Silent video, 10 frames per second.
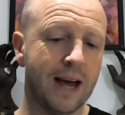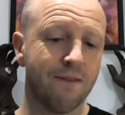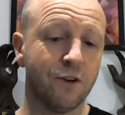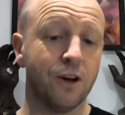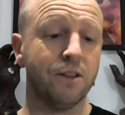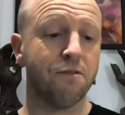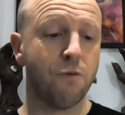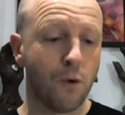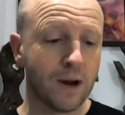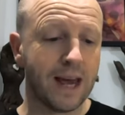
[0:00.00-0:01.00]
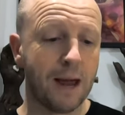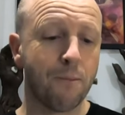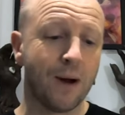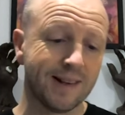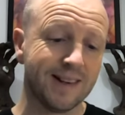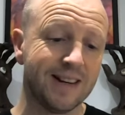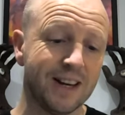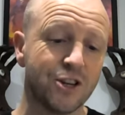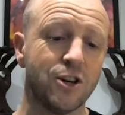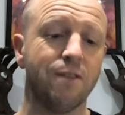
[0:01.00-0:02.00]
have got the 4K
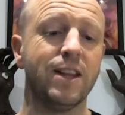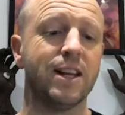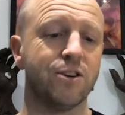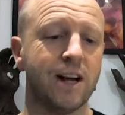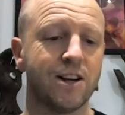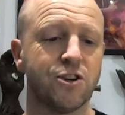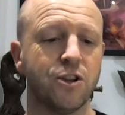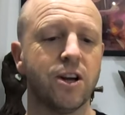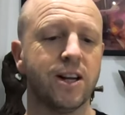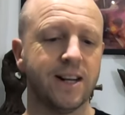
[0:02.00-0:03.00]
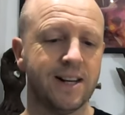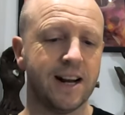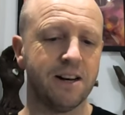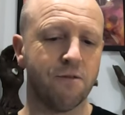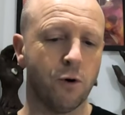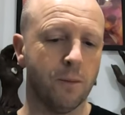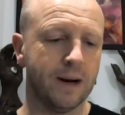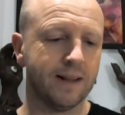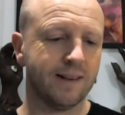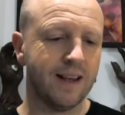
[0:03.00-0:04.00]
presentation of the international cut at 94
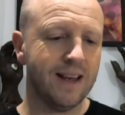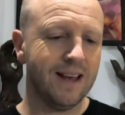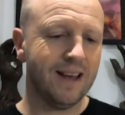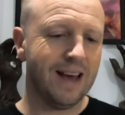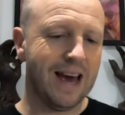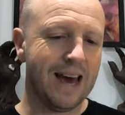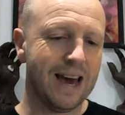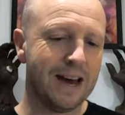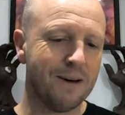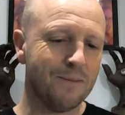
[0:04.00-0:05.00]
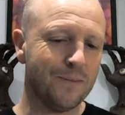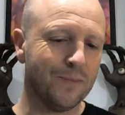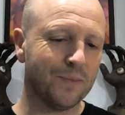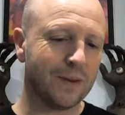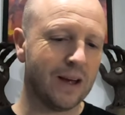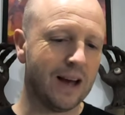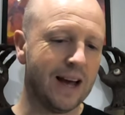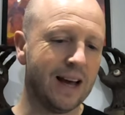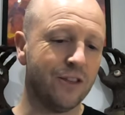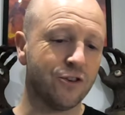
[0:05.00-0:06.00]
minutes. There's a
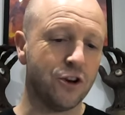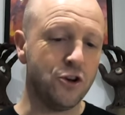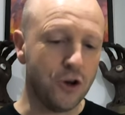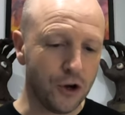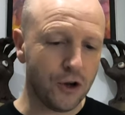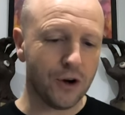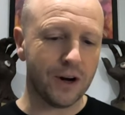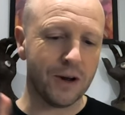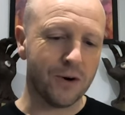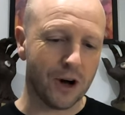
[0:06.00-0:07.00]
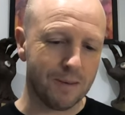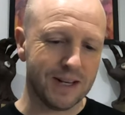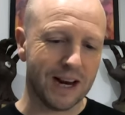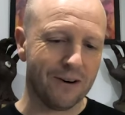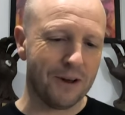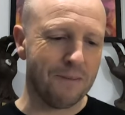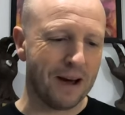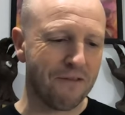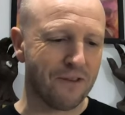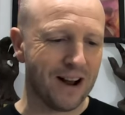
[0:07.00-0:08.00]
new audio commentary
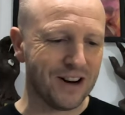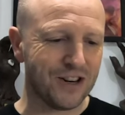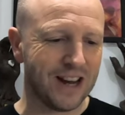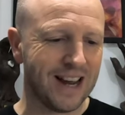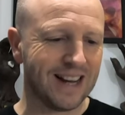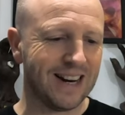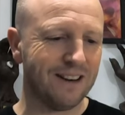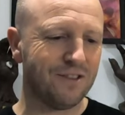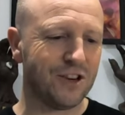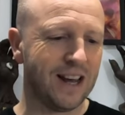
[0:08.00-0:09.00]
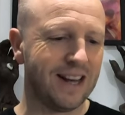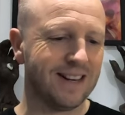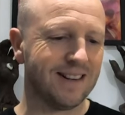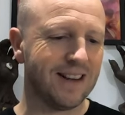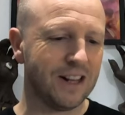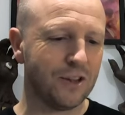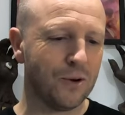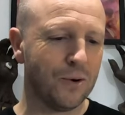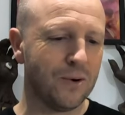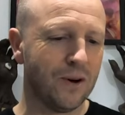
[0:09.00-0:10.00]
by Frank Jiang and FJ
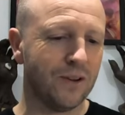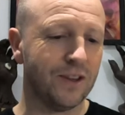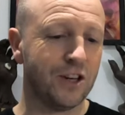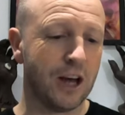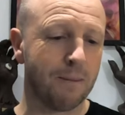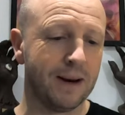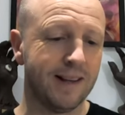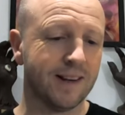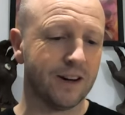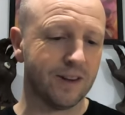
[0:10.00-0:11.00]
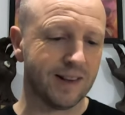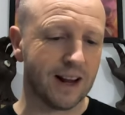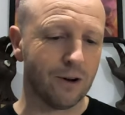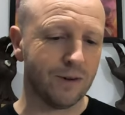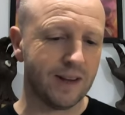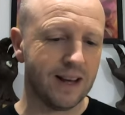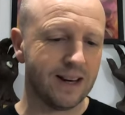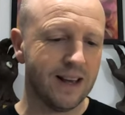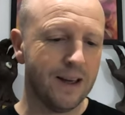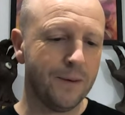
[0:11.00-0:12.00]
DeSanto on the Japanese cut on Cyclone Z.